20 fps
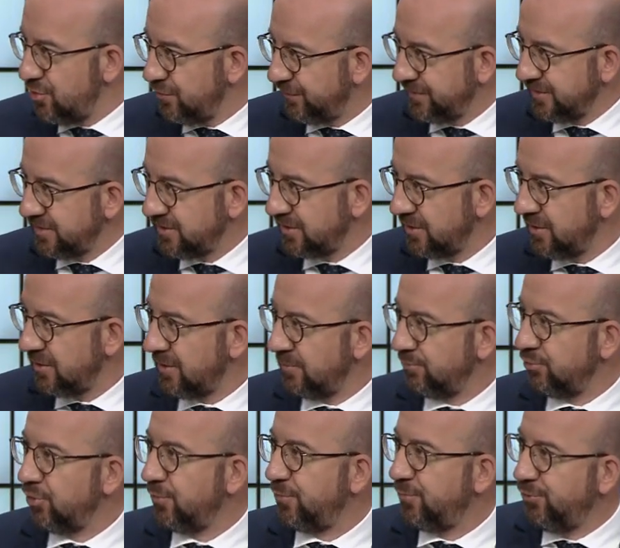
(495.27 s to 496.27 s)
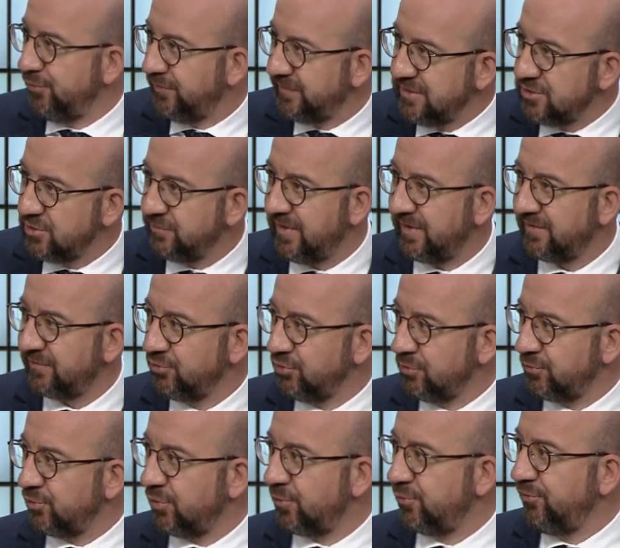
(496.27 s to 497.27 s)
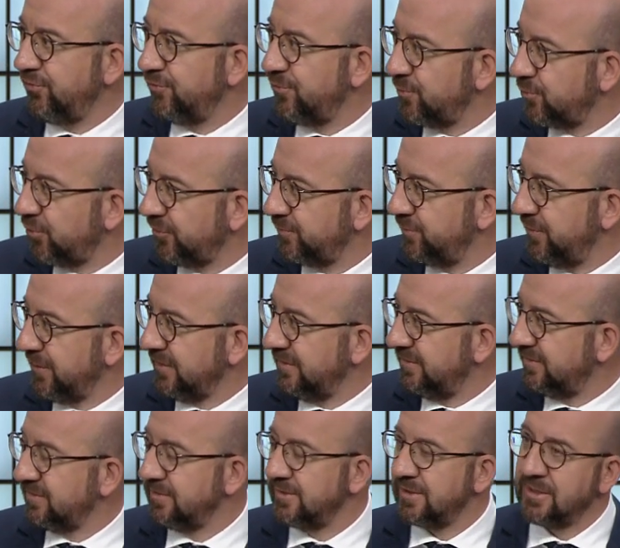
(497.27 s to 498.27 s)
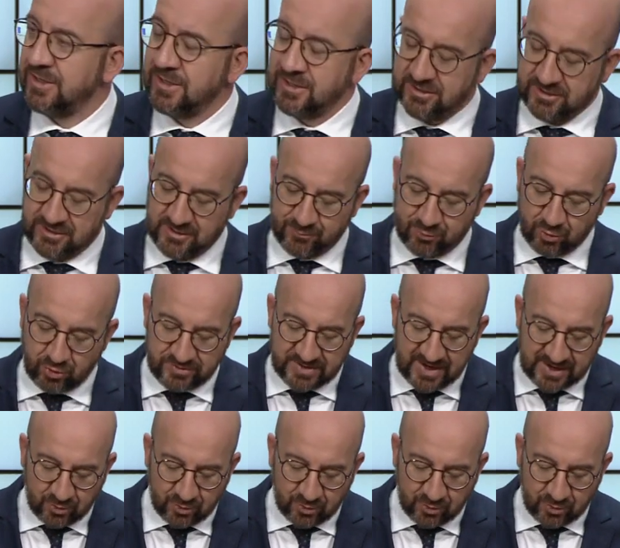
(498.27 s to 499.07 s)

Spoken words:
becoming carbon neutral, and so that we have